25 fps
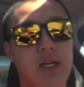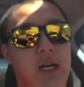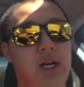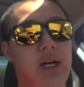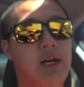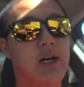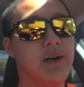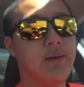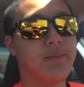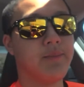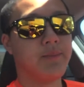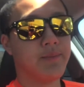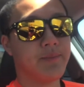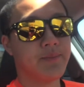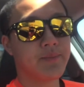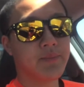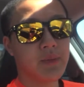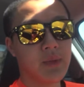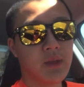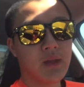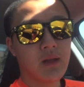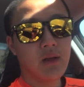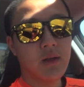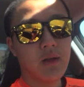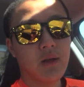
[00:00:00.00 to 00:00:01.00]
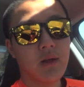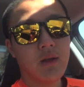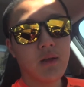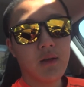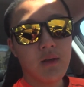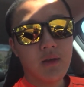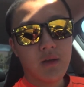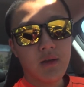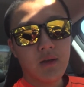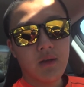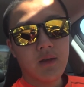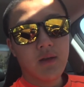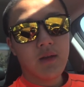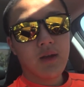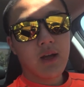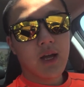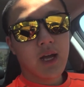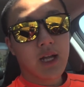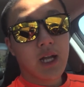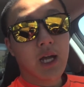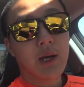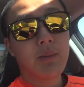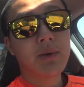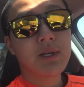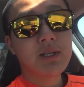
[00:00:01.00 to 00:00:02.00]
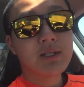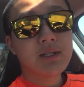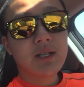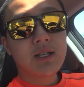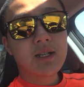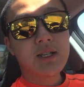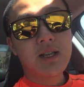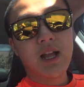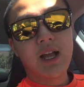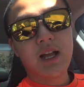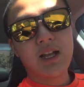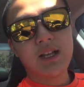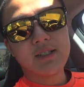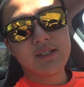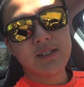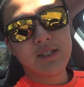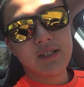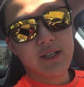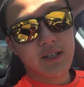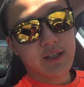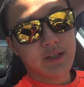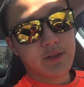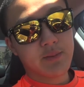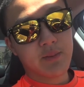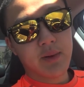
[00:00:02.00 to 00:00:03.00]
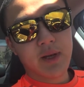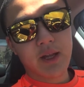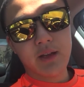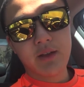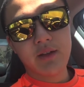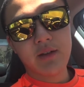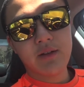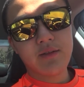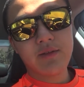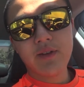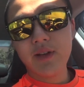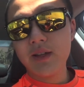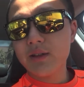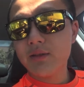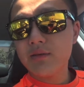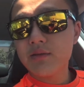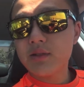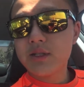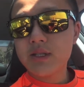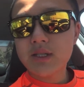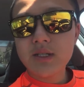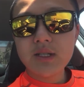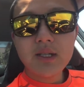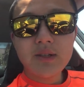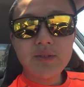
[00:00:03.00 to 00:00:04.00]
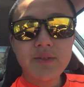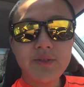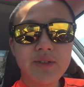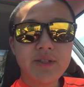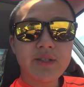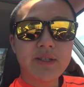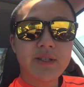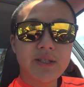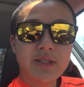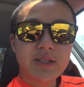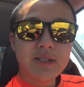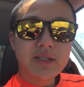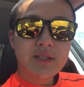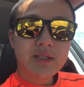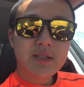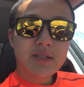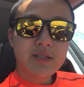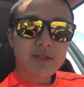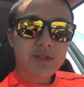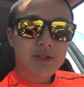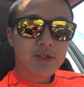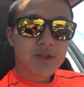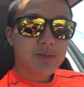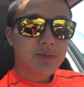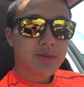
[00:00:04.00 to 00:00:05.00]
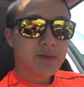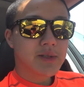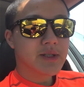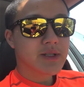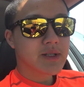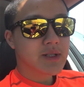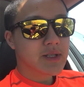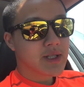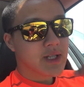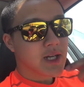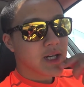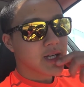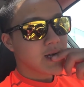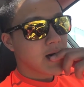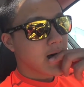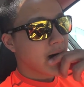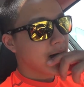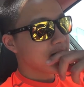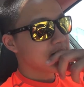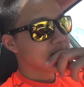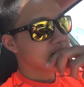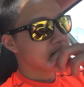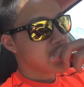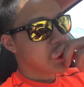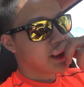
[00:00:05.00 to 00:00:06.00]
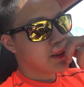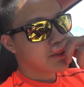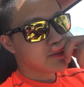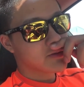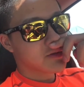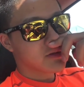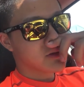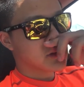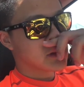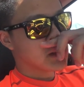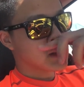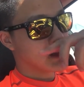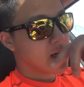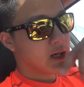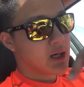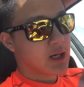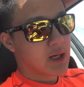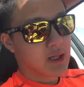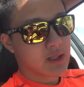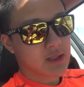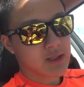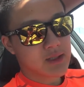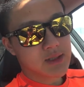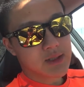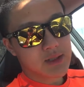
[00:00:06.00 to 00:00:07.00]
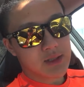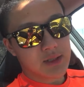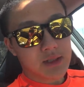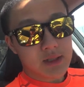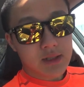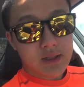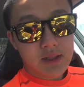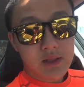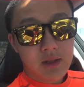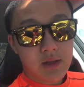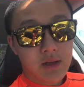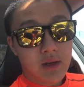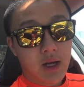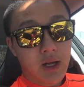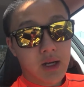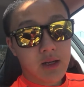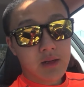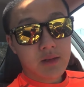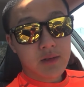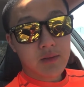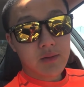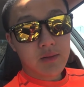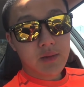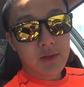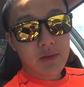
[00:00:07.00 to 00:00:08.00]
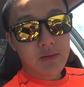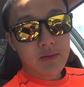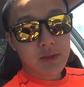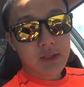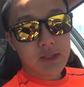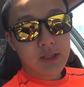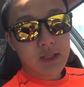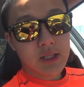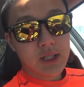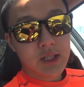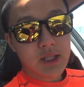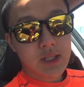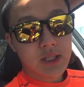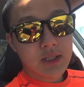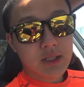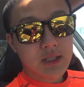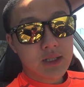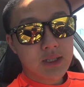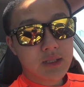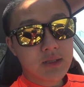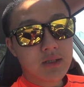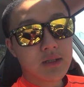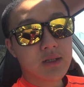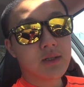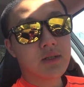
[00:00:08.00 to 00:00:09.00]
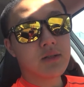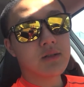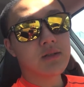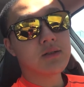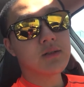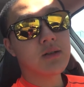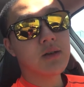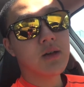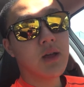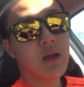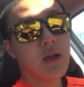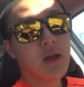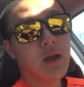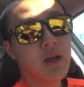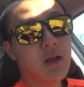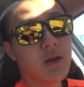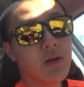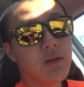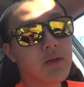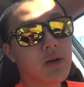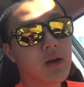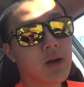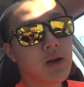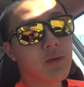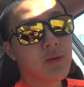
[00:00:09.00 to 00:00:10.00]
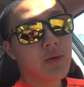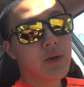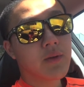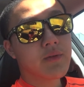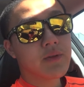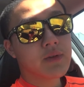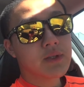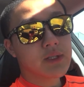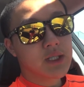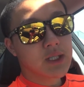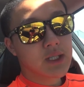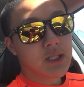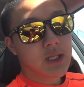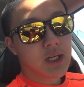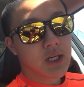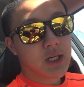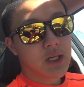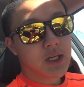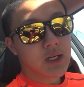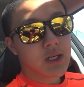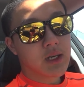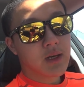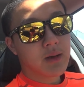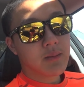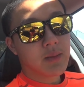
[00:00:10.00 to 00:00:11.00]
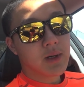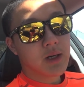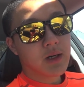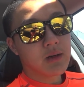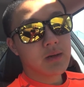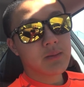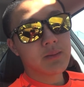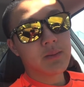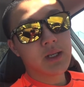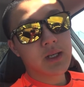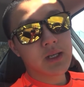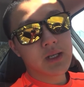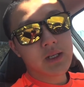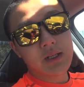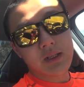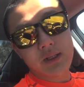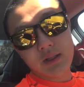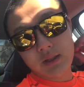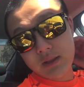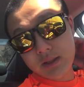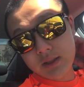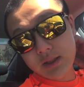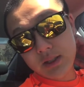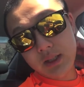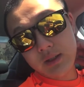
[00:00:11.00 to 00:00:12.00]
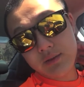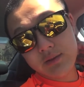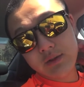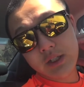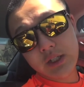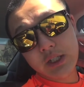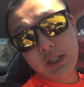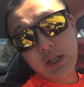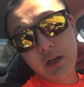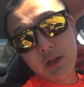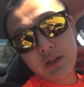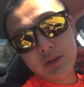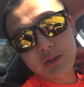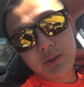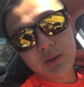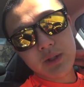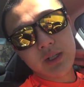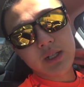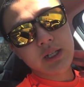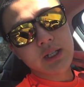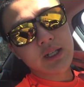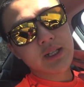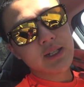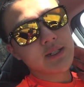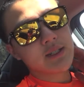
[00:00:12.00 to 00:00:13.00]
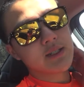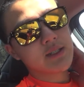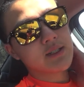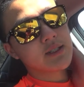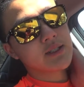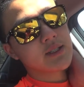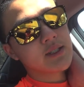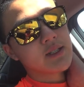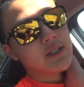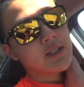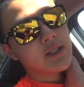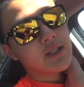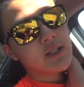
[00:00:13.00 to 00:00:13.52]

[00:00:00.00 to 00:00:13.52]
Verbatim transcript: Um, I got my sunglasses, but I couldn't find the receipt for the stupid eye drops for the dogs. So I don't know where the receipt is, so we're gonna wait for Tina to come home and see if she knows where it is.